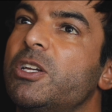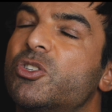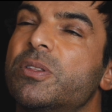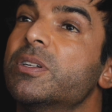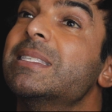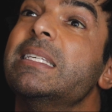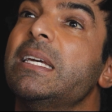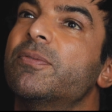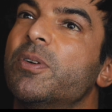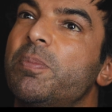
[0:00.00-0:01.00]
to make sure they're
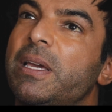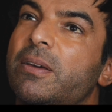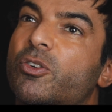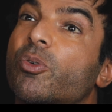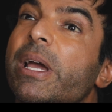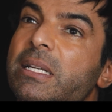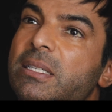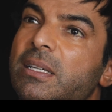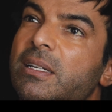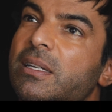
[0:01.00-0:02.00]
seen for being
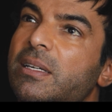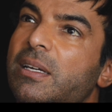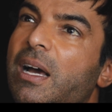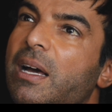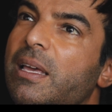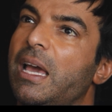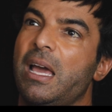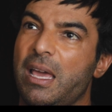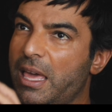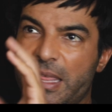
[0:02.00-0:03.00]
great.
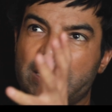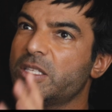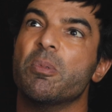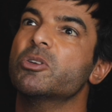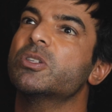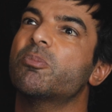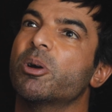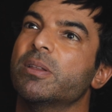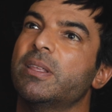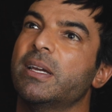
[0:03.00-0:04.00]
And that's the most
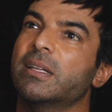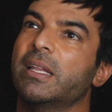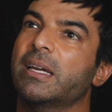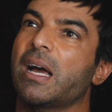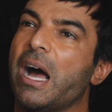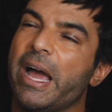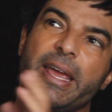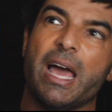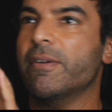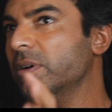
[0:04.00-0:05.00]
important thing. Like,
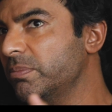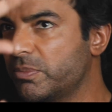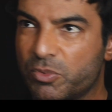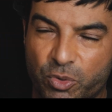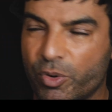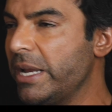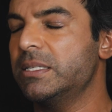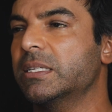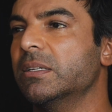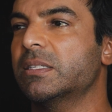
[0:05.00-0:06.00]
I have a
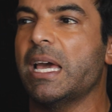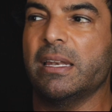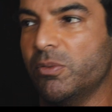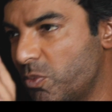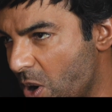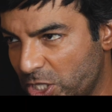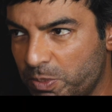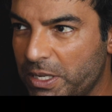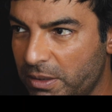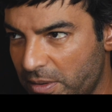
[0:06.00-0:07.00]
great skill set and
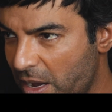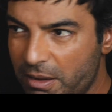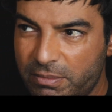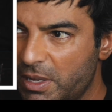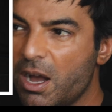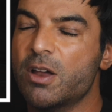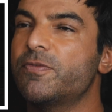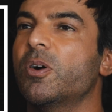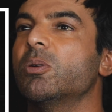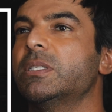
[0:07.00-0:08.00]
watch me
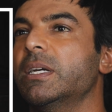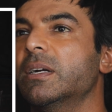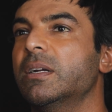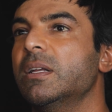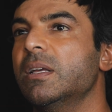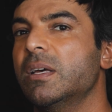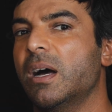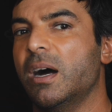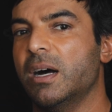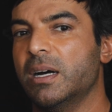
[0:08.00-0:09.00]
unfold here.
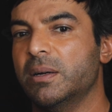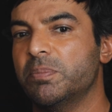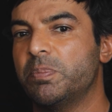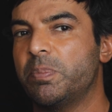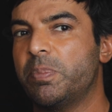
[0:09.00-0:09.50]
But